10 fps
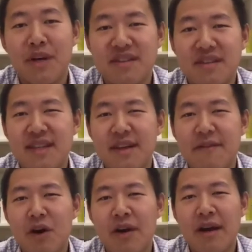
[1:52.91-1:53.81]
Please consider
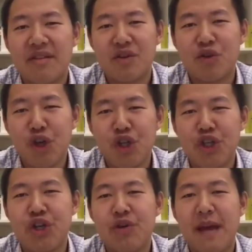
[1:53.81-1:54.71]
following us on
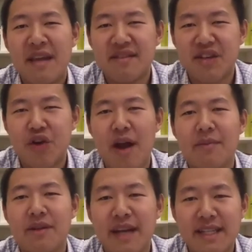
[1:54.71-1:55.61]
YouTube,
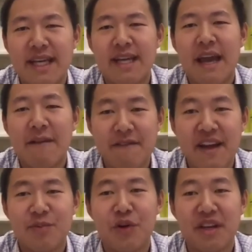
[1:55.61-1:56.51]
Instagram, LinkedIn and
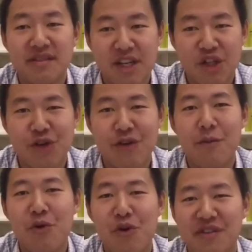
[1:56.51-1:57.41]
Facebook, etc.
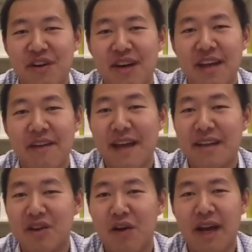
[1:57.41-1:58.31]
for more exciting
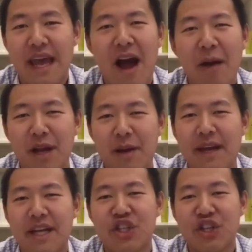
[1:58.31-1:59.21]
events like our
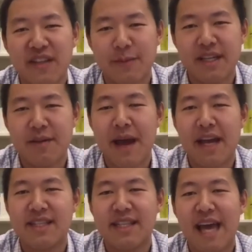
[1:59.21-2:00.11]
upcoming Shakespeare
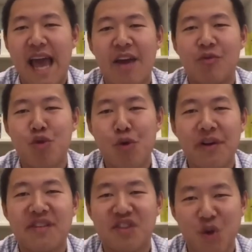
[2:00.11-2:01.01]
debate and
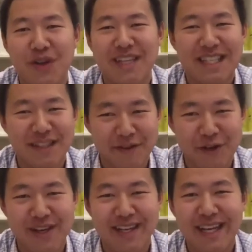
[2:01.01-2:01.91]
Rory Stewart
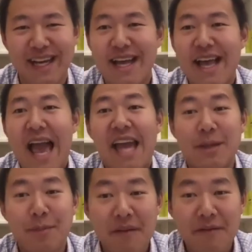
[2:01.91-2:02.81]
interview. And